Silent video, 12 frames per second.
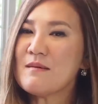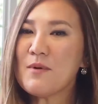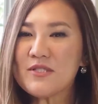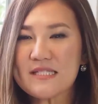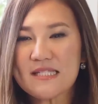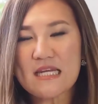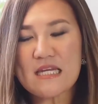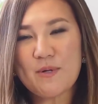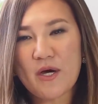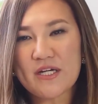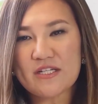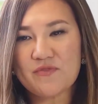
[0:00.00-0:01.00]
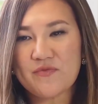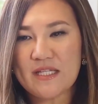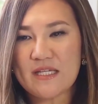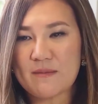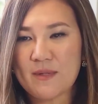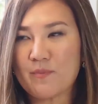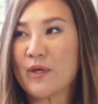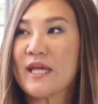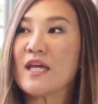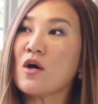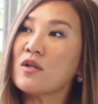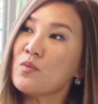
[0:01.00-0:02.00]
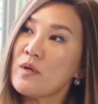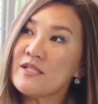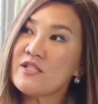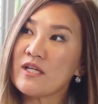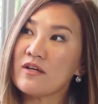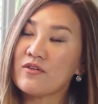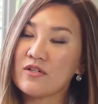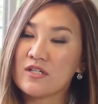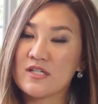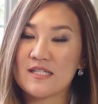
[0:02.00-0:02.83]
The most exciting part is really about bringing all the women together,